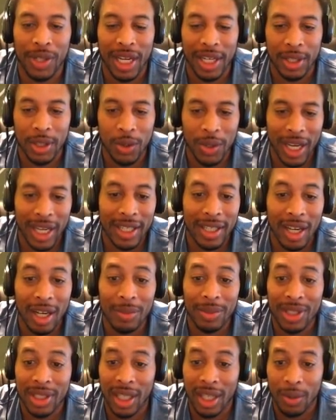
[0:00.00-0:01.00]
that do that
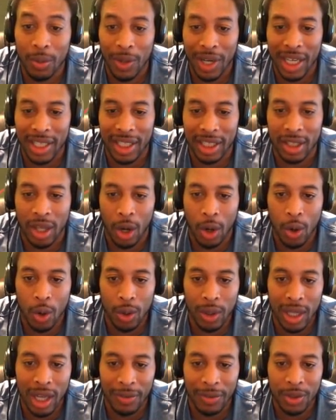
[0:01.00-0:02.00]
dumb shit where they just
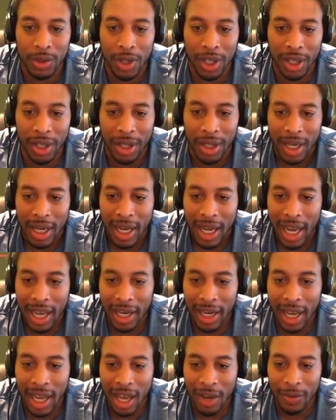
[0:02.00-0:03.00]
hold left trigger at
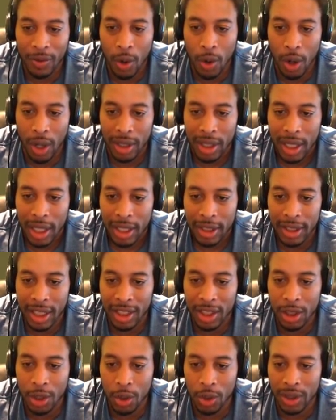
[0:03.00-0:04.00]
half court,
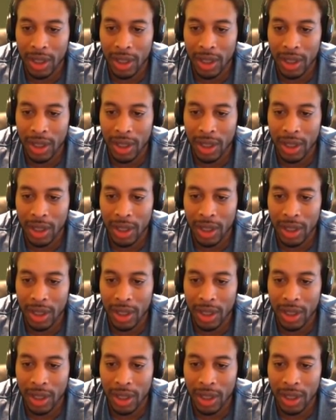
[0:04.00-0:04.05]
just use